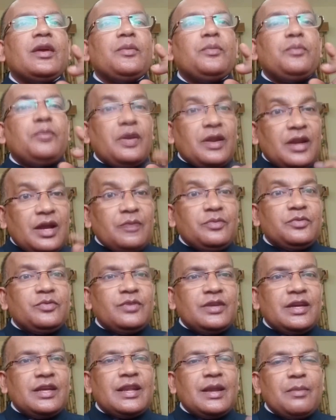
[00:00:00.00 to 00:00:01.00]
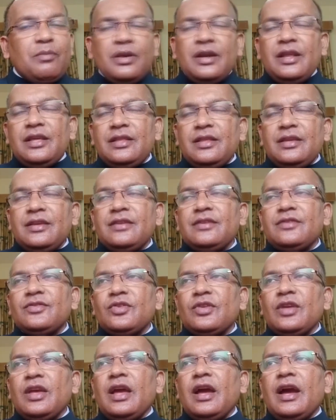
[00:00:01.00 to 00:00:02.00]
Perhaps we can remedy this
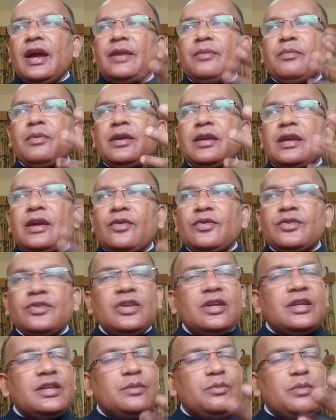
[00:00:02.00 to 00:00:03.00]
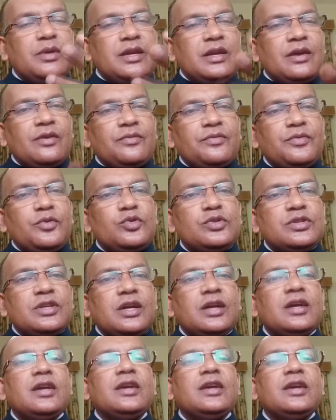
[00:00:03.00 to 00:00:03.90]
and make our children, make our future